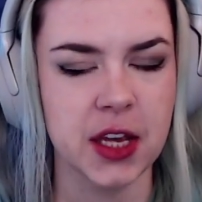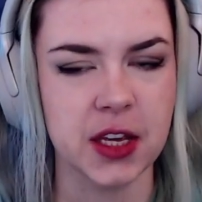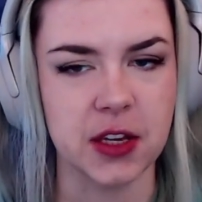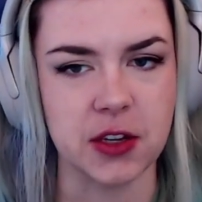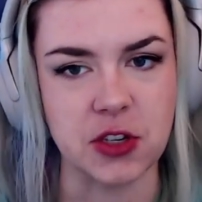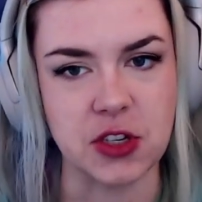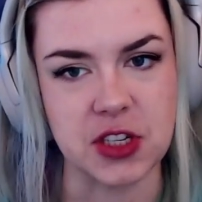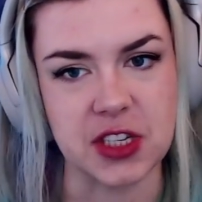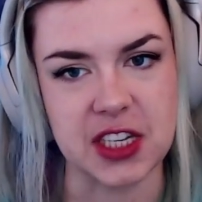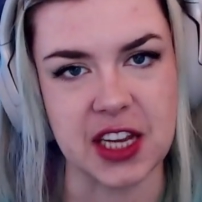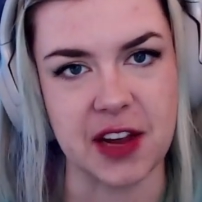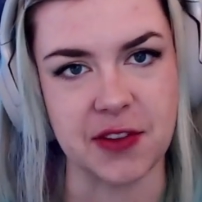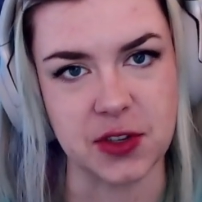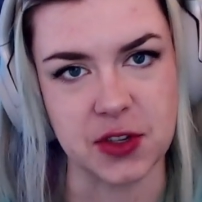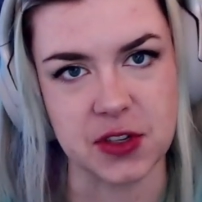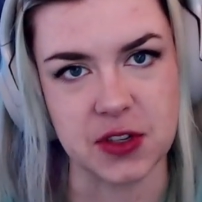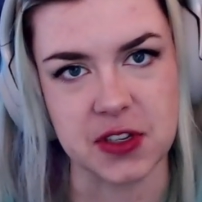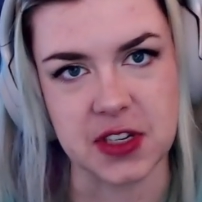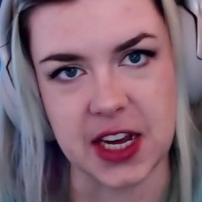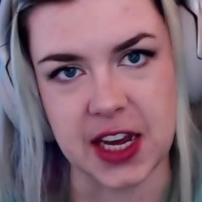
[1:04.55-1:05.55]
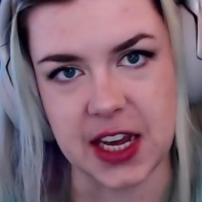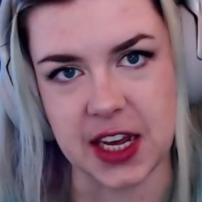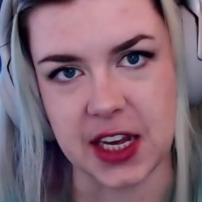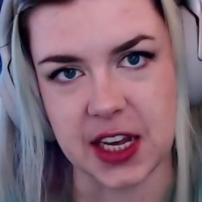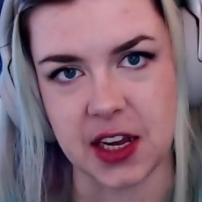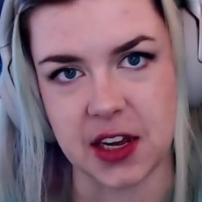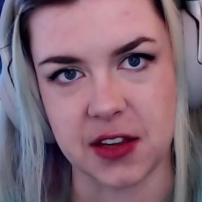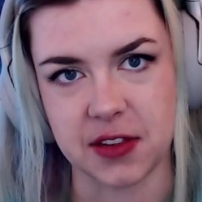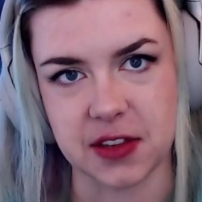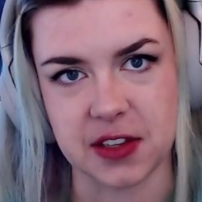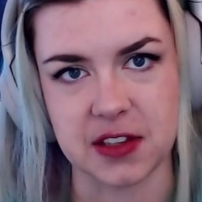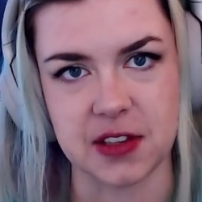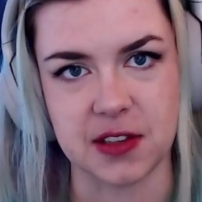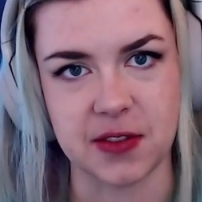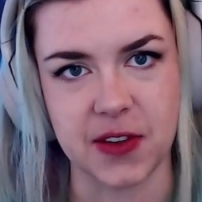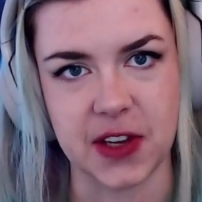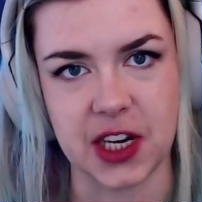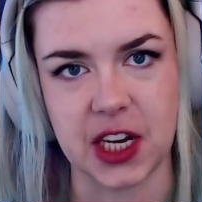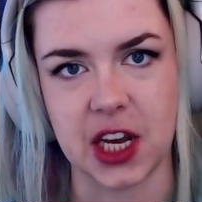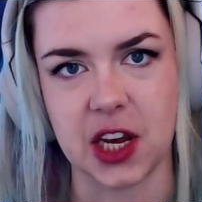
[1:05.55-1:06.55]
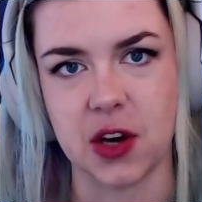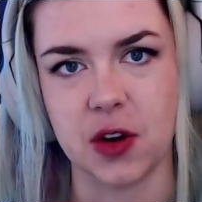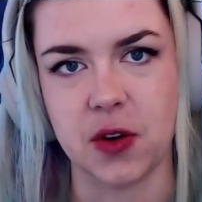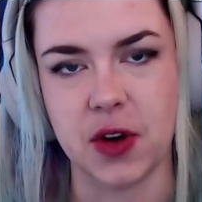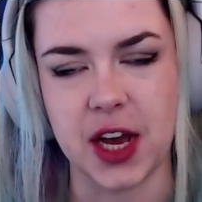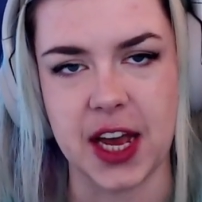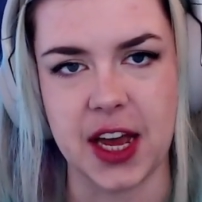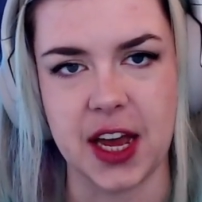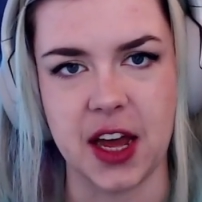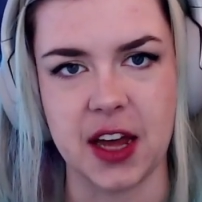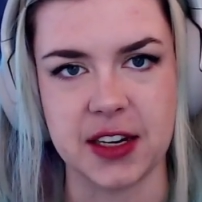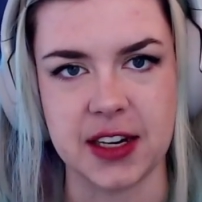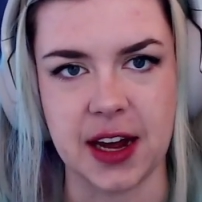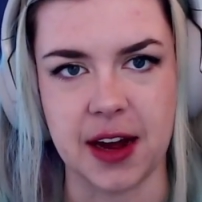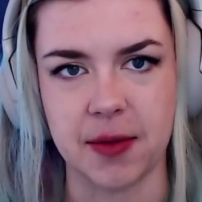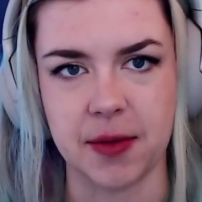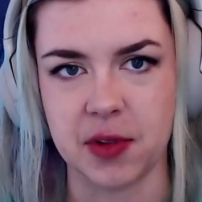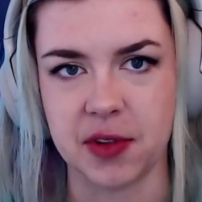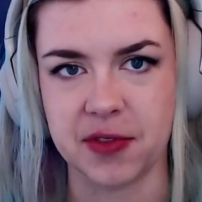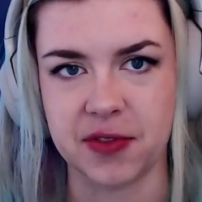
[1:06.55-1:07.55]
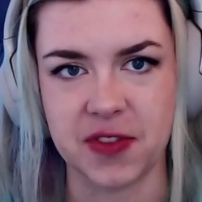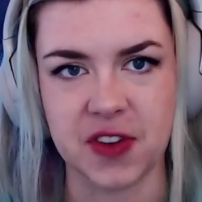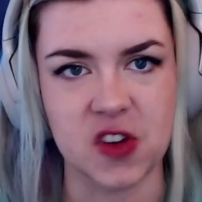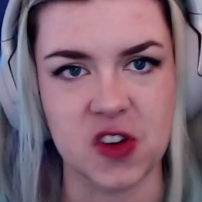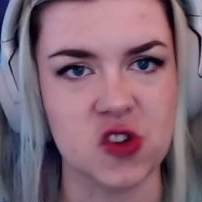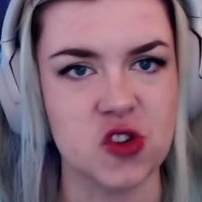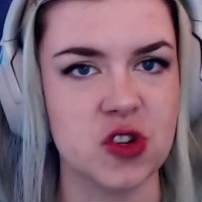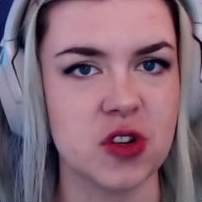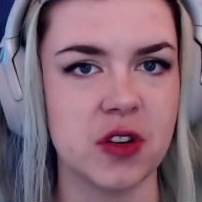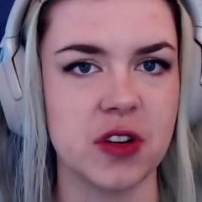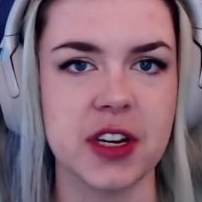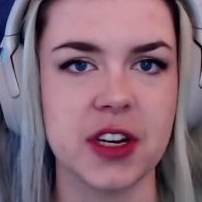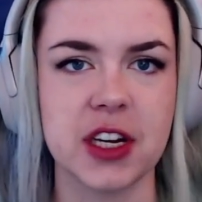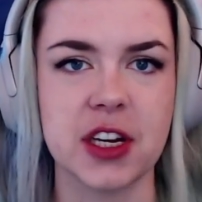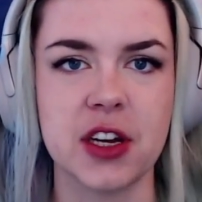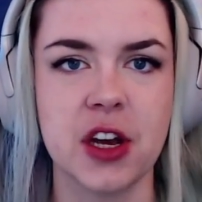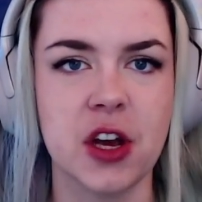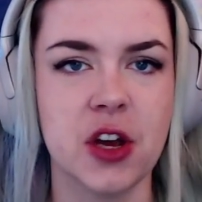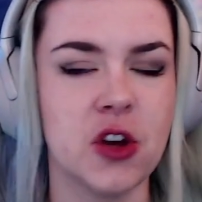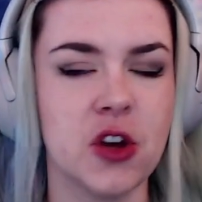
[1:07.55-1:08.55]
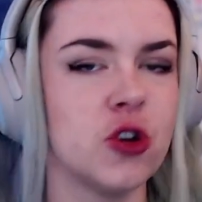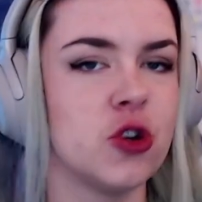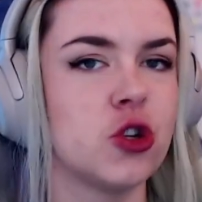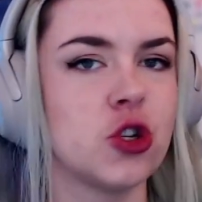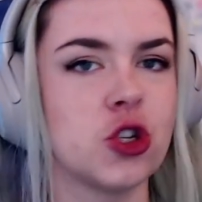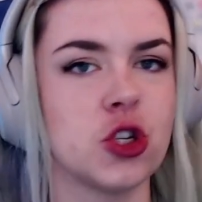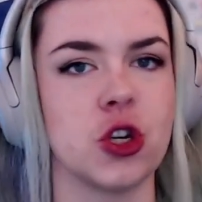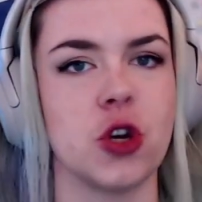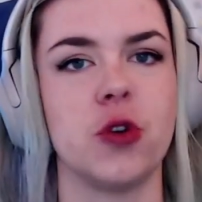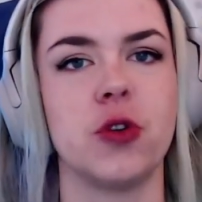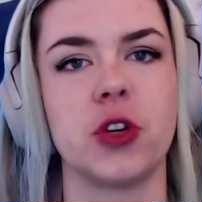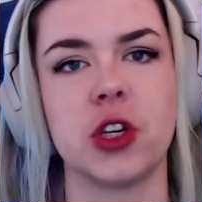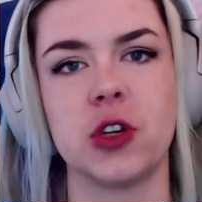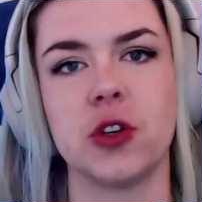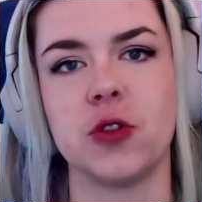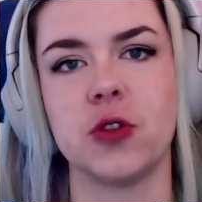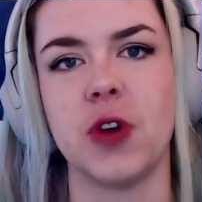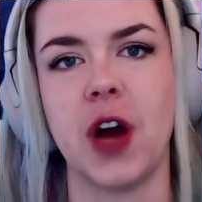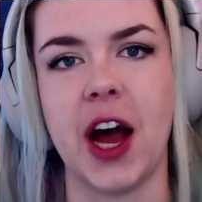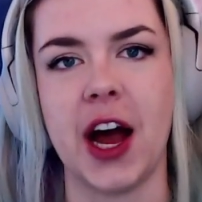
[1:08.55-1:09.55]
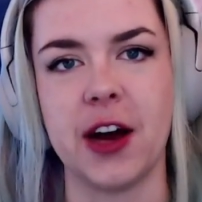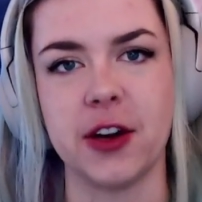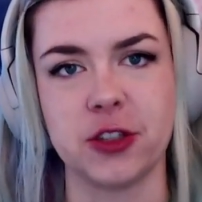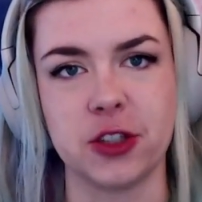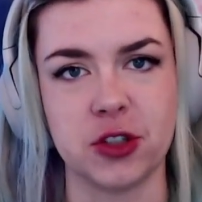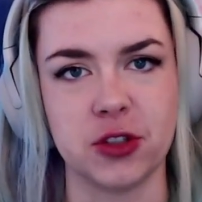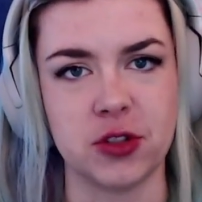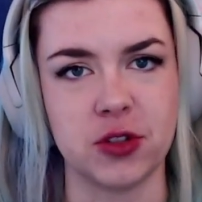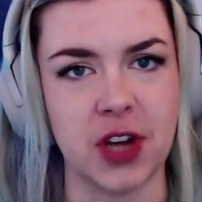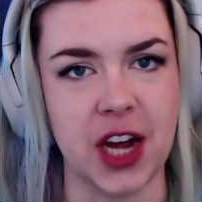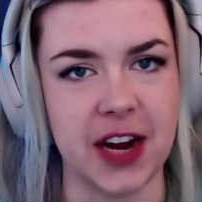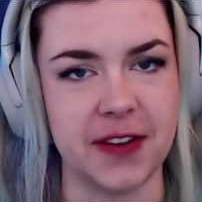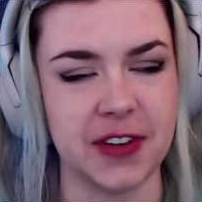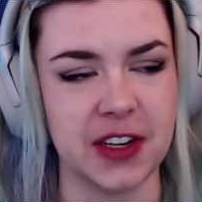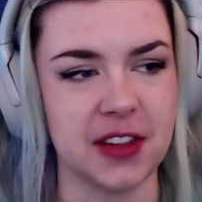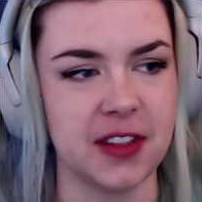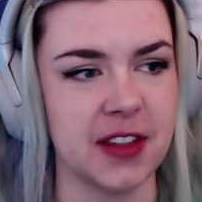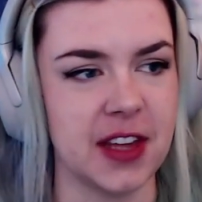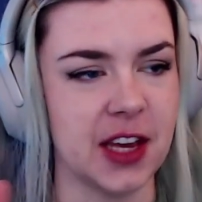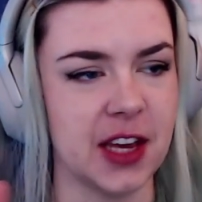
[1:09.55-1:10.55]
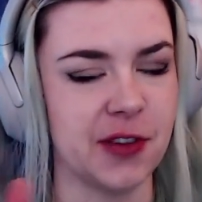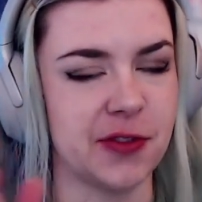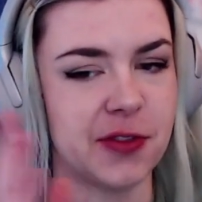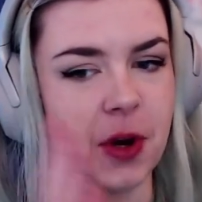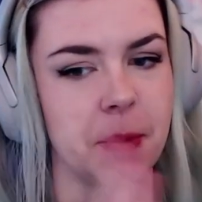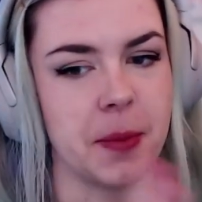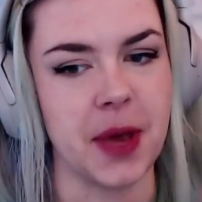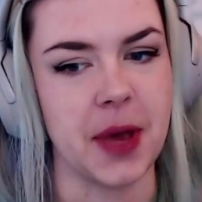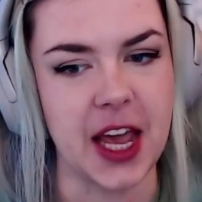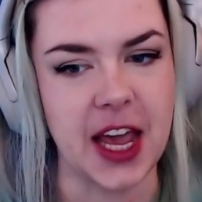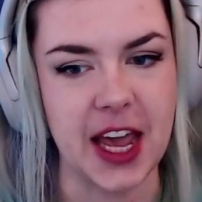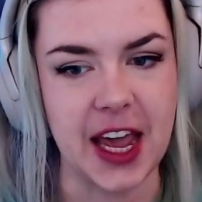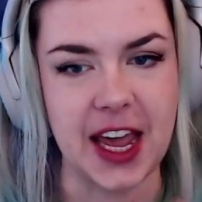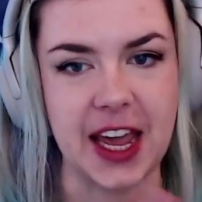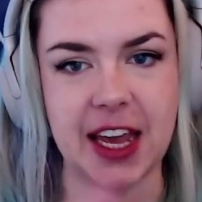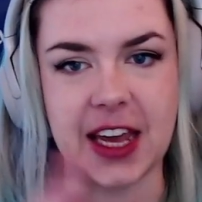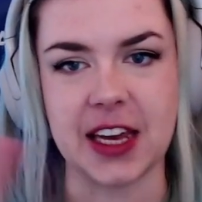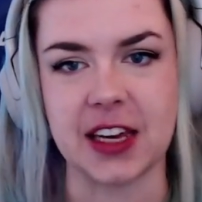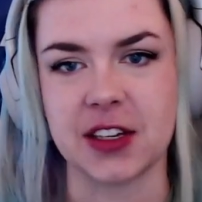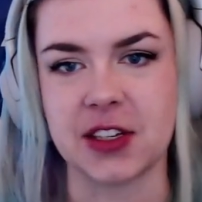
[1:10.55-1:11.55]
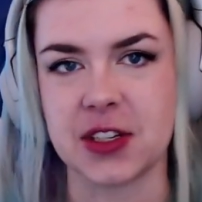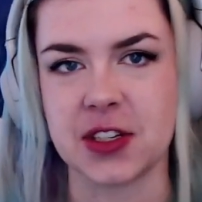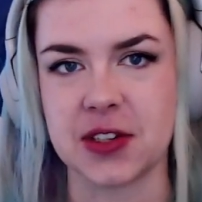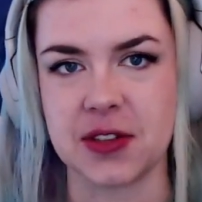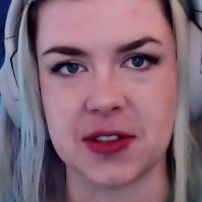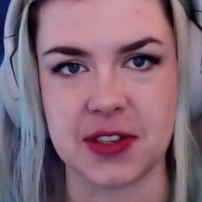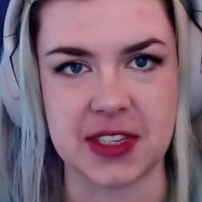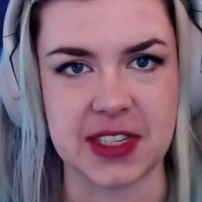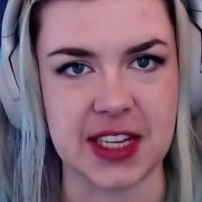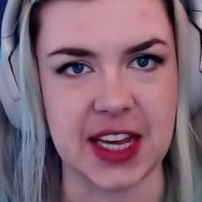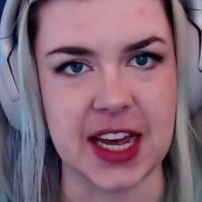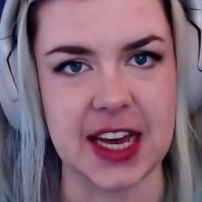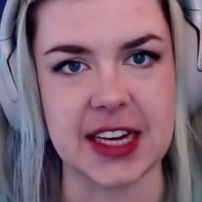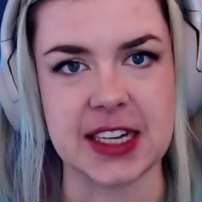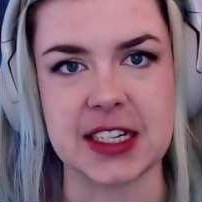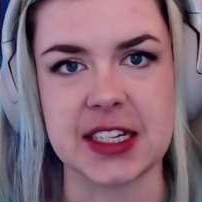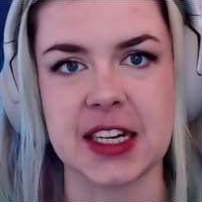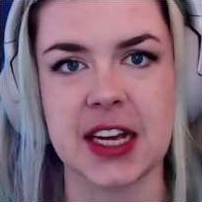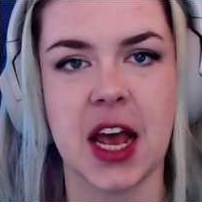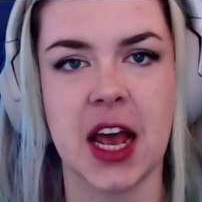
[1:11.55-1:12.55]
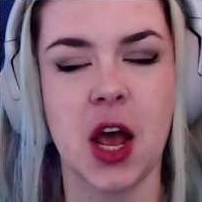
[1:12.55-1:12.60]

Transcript: You just have to stay in this video and I will visually show you how to do everything from A to Z